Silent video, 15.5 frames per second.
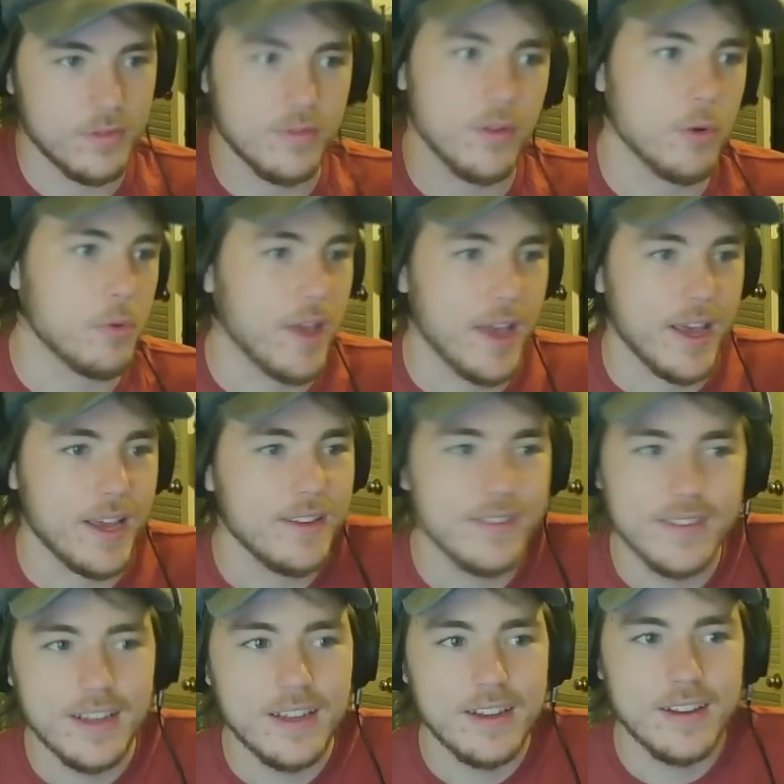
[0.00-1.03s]
Okay,
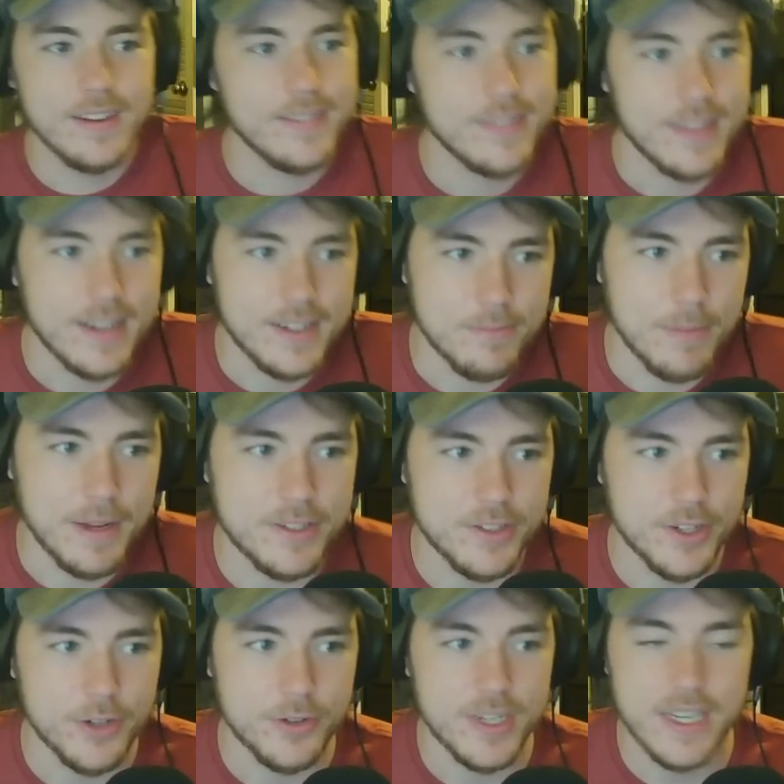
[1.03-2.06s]
that makes
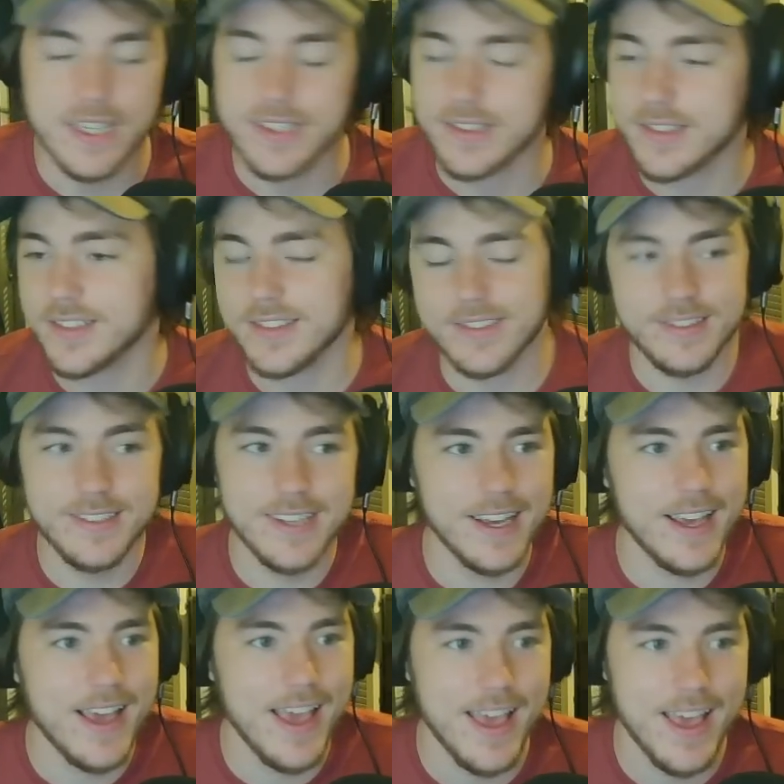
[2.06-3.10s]
no sense.
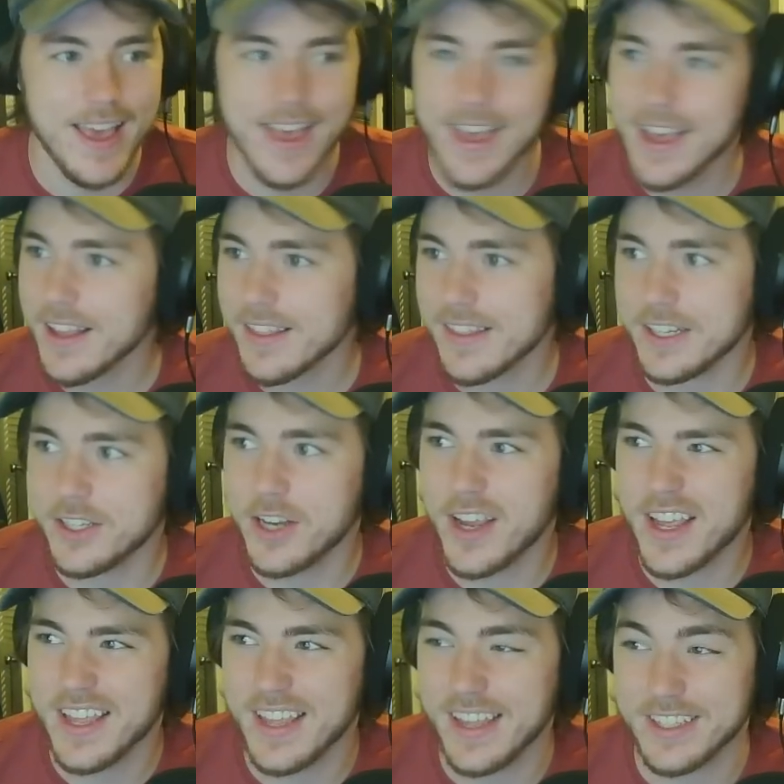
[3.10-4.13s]

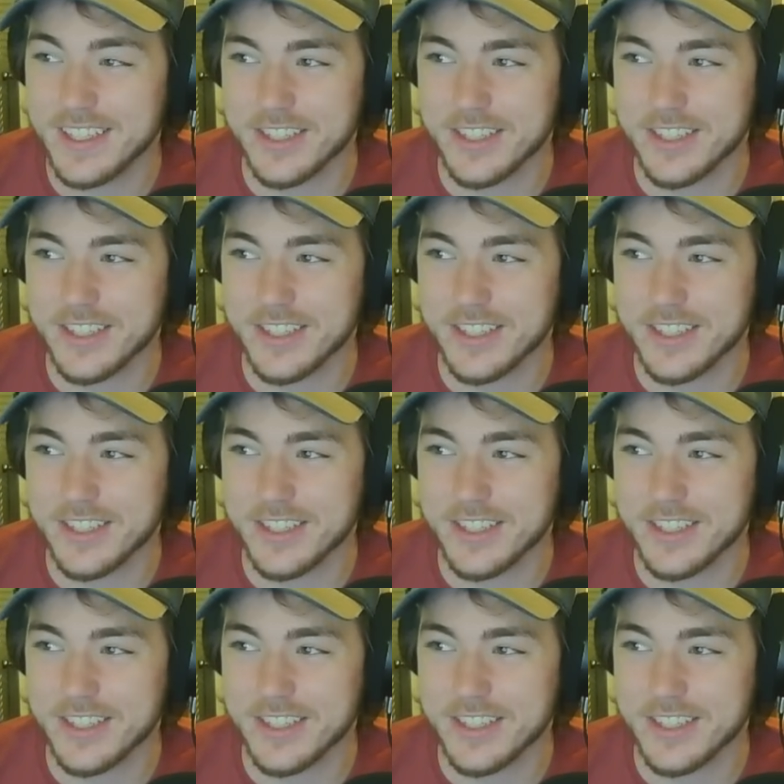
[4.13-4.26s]
It's